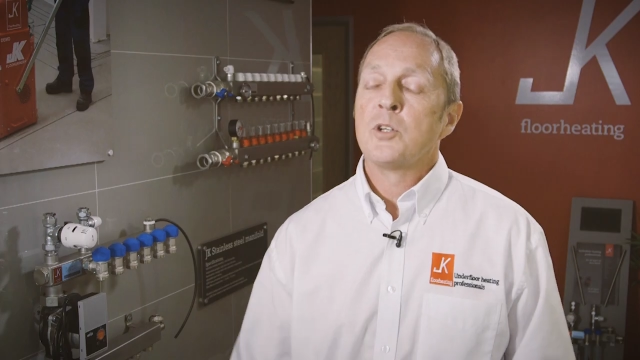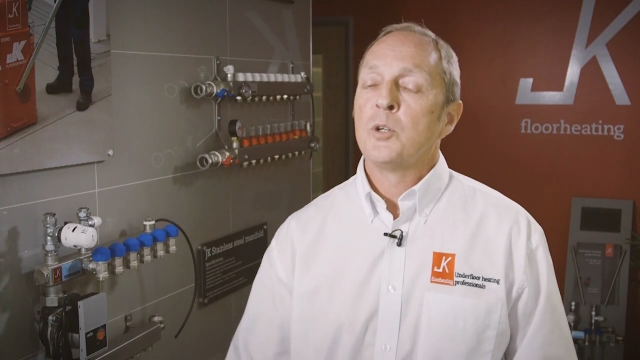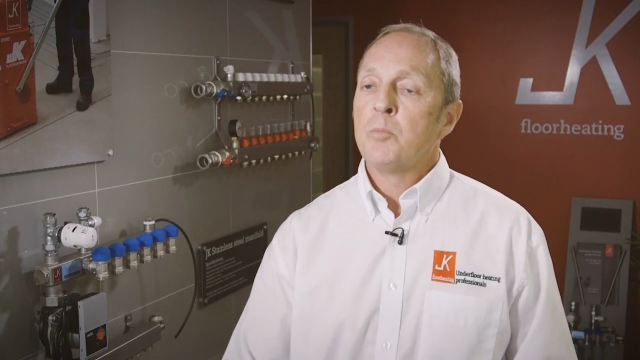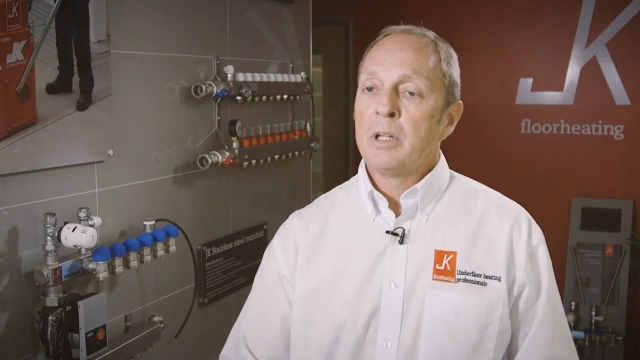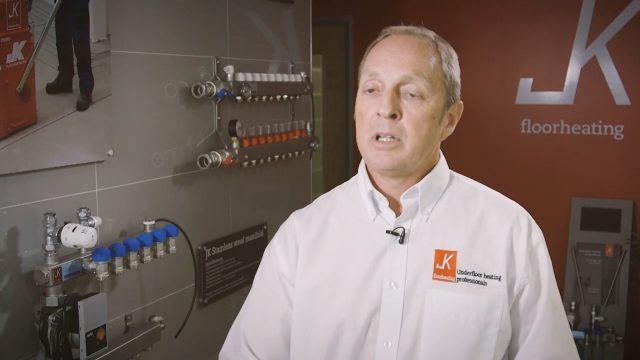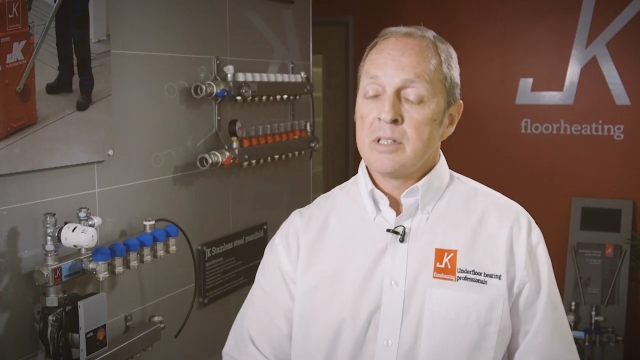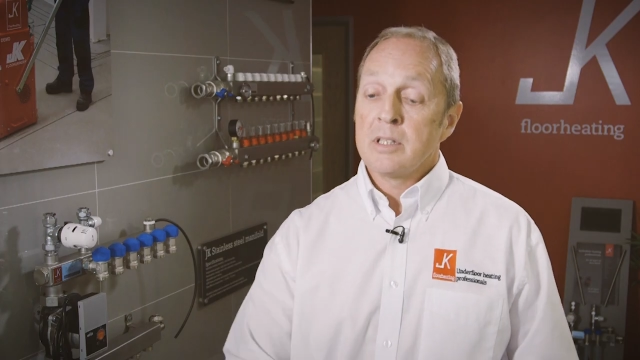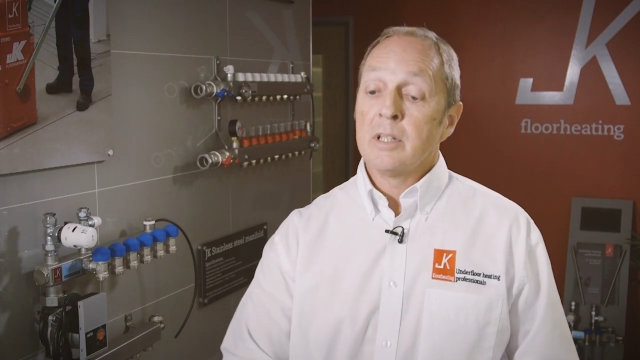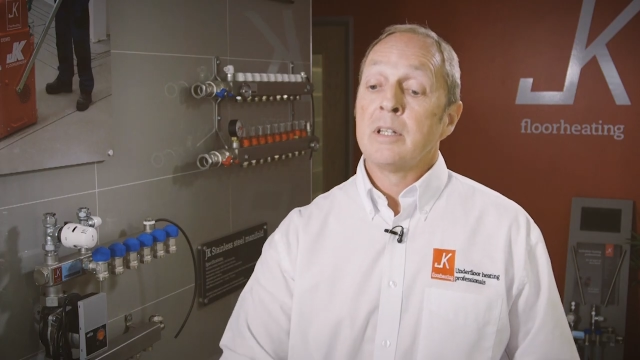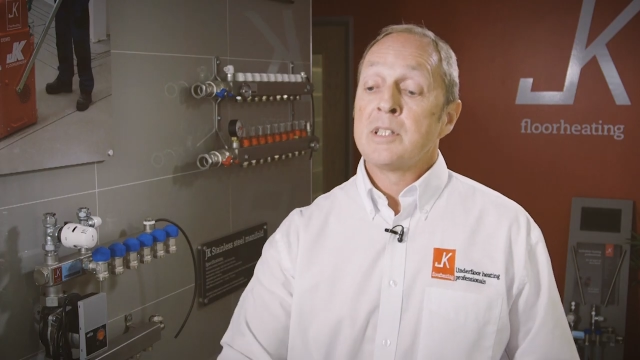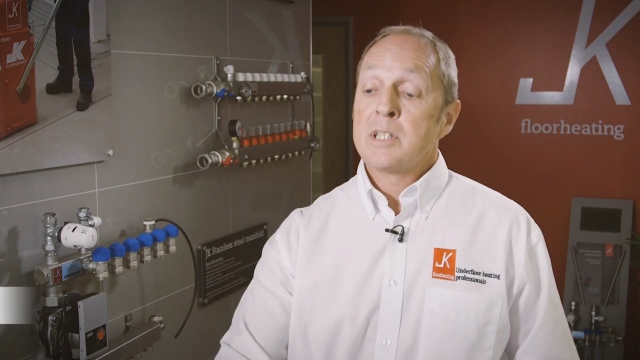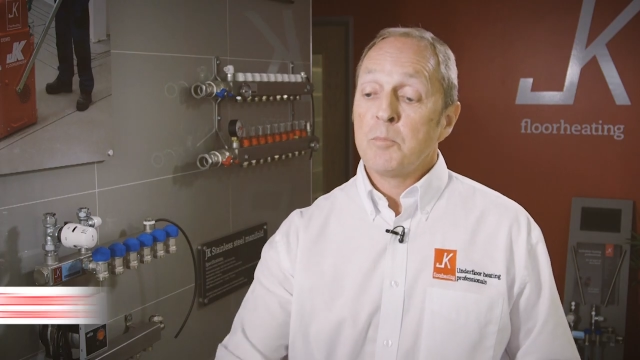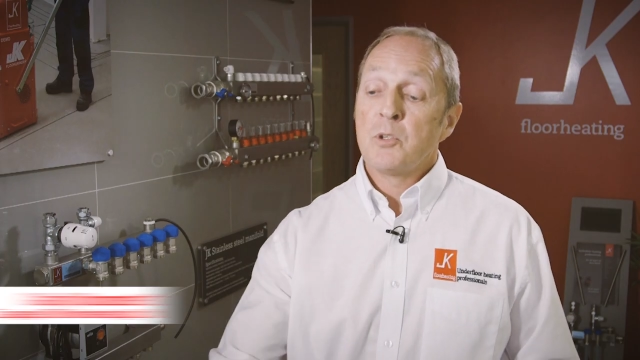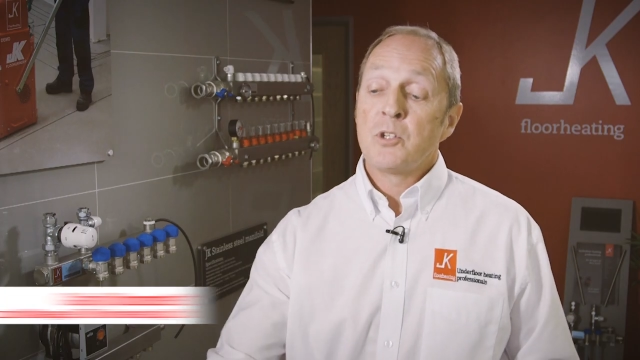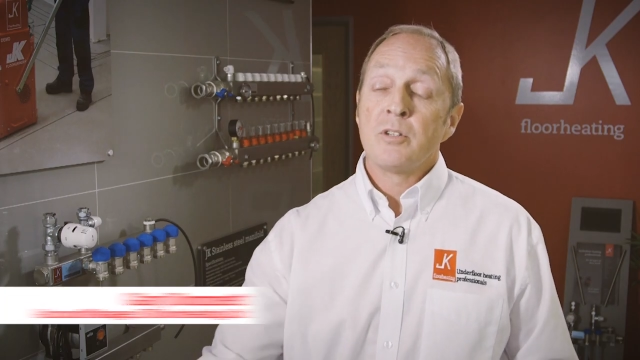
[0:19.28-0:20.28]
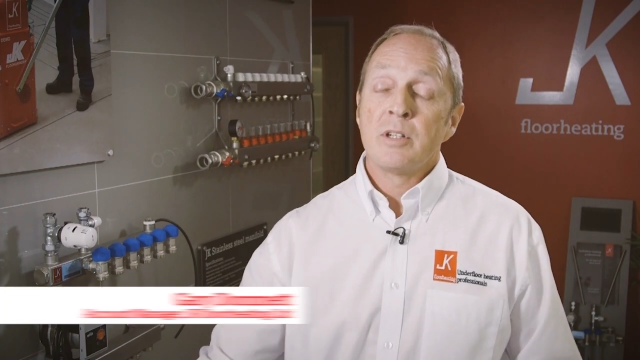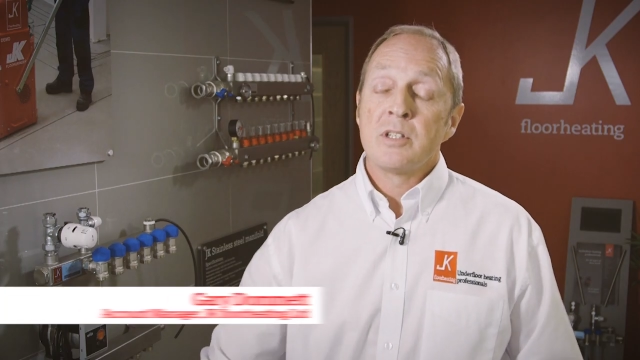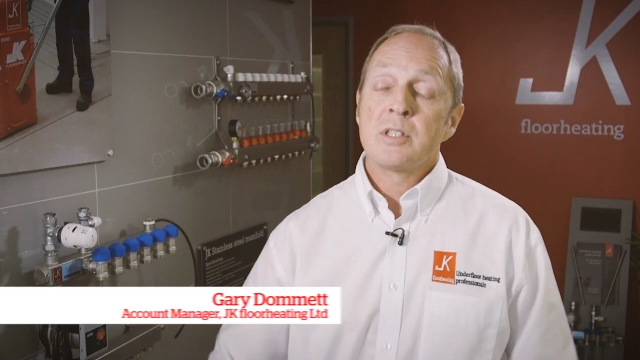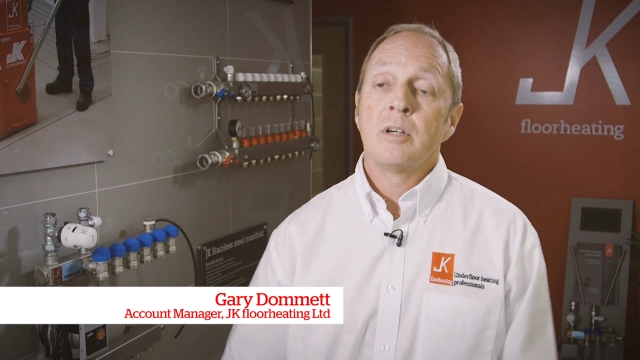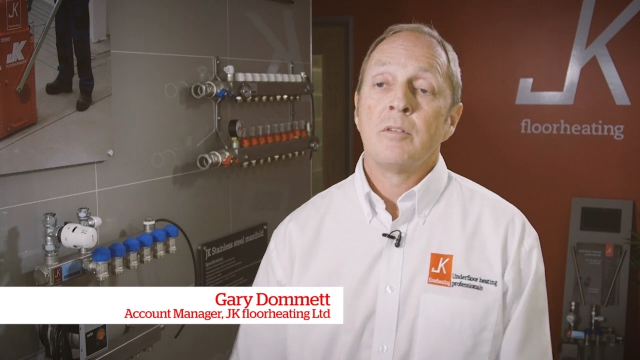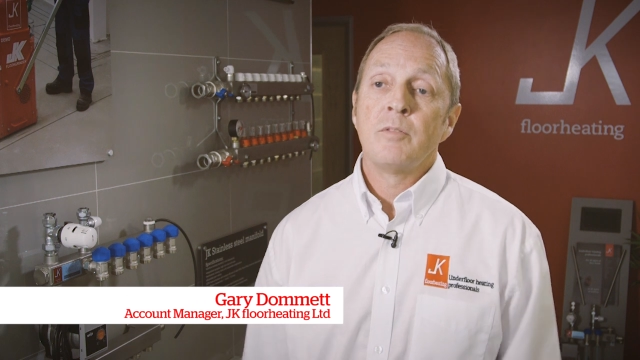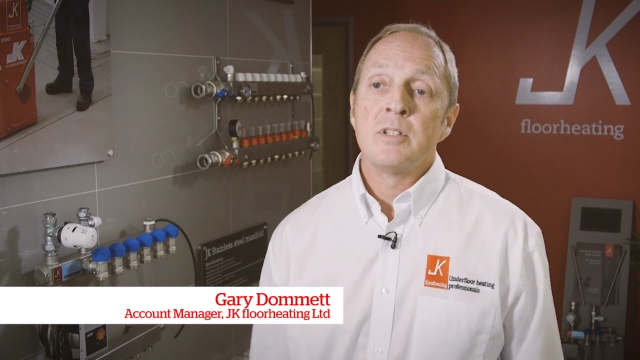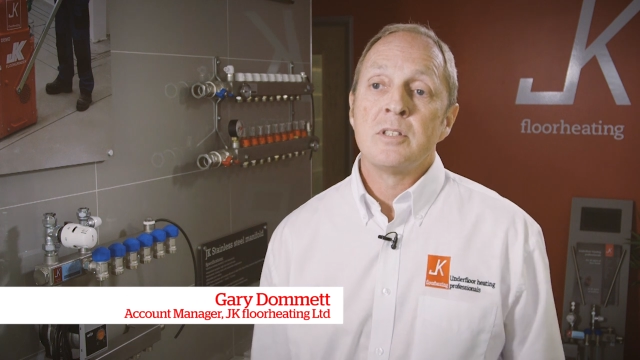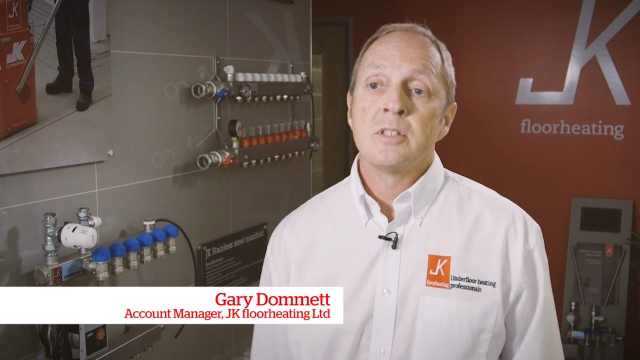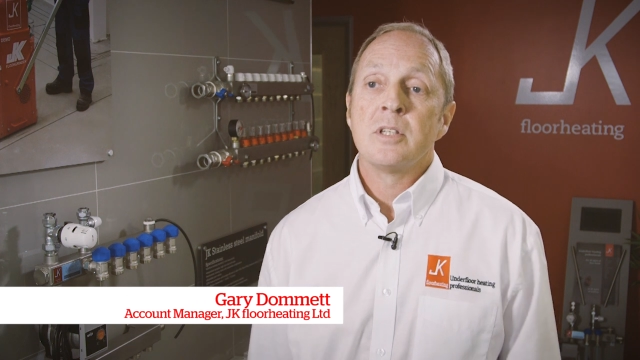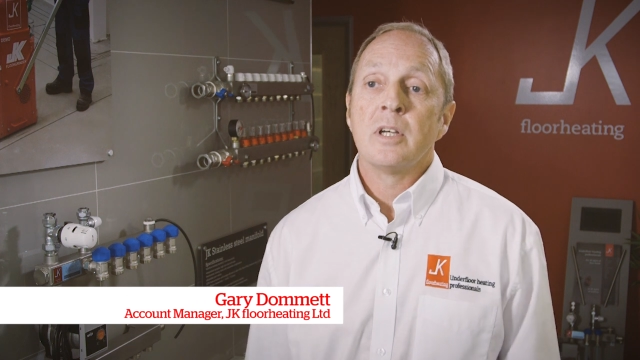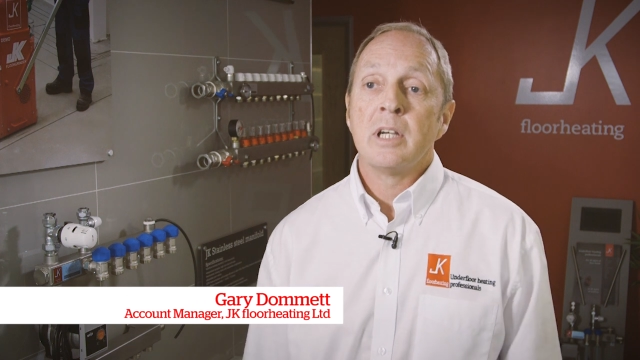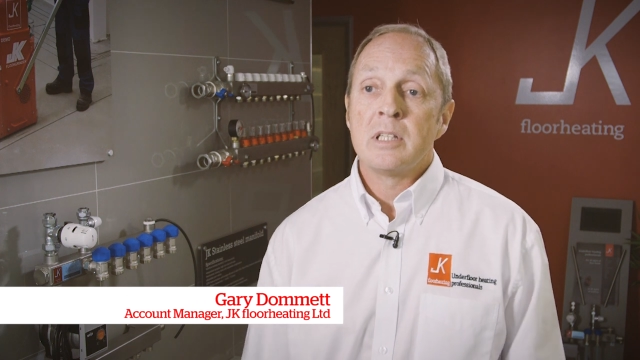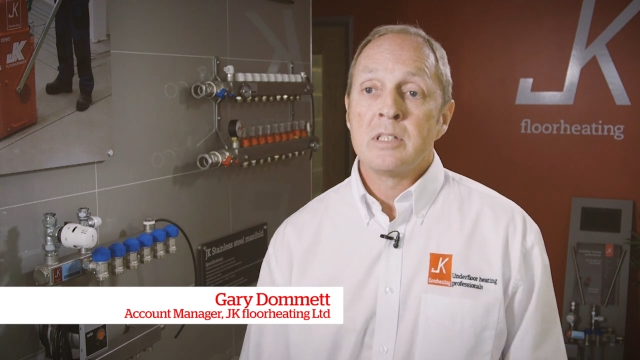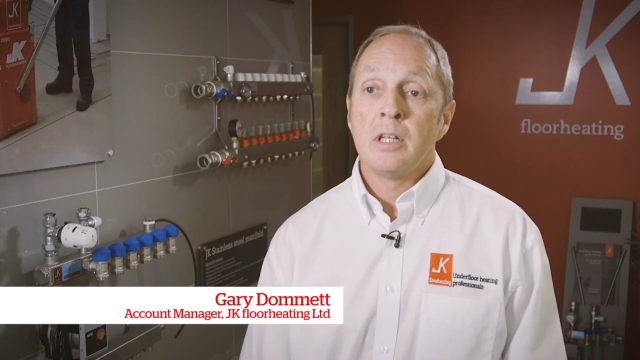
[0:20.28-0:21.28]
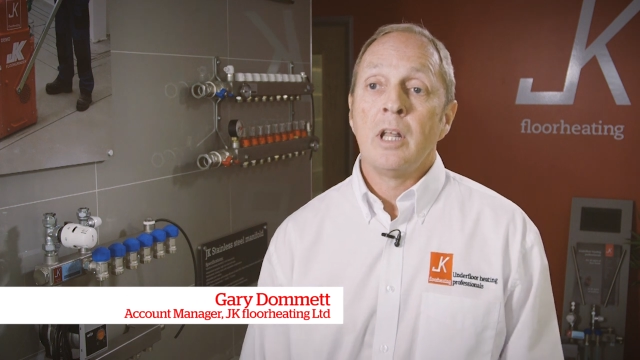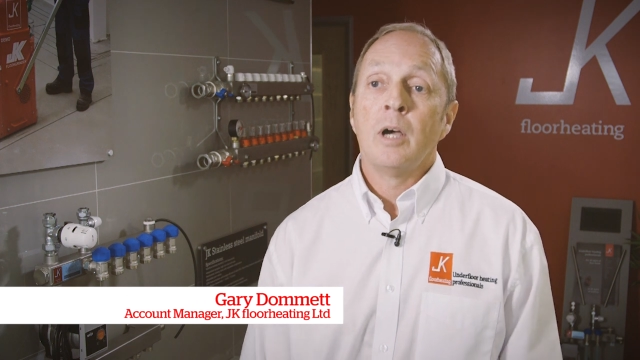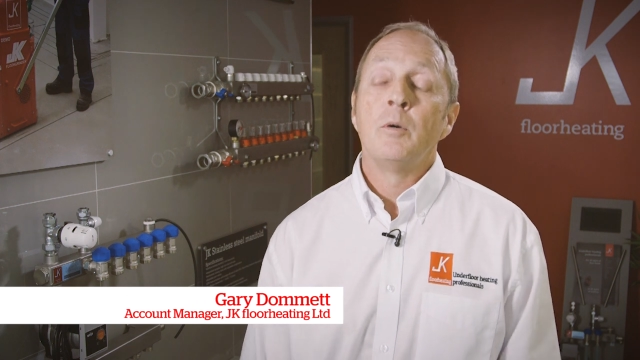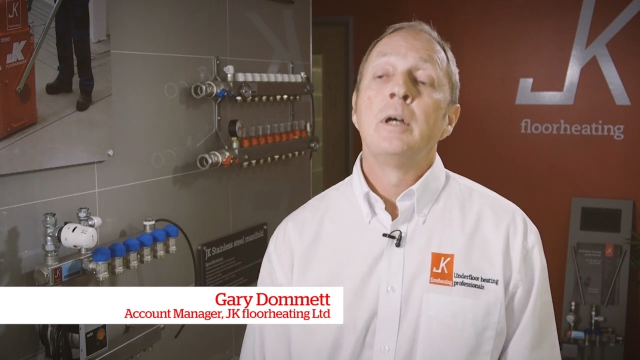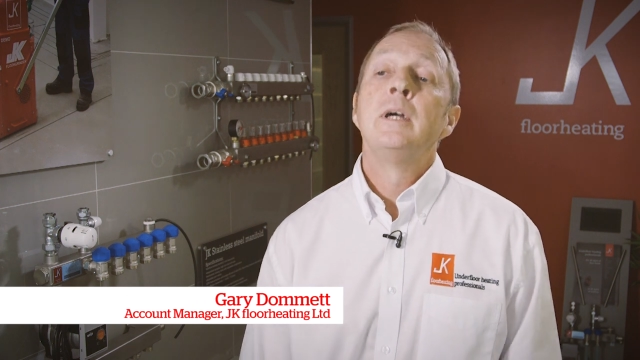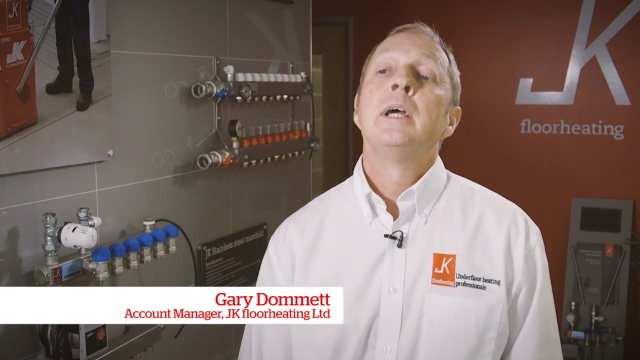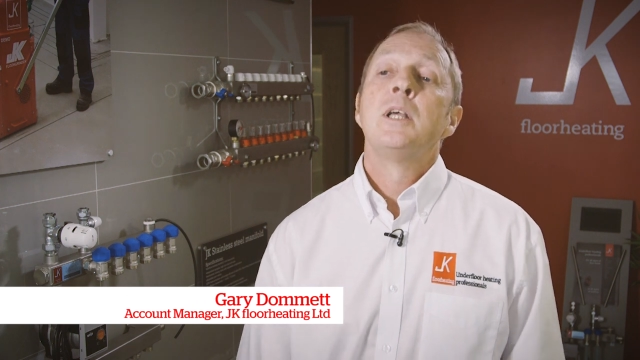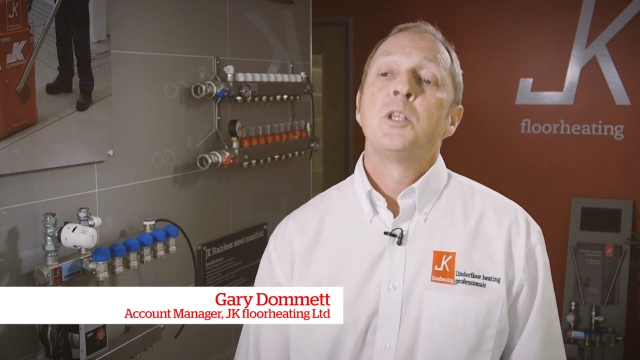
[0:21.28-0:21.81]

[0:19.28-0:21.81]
so it means that the temperature itself is lower,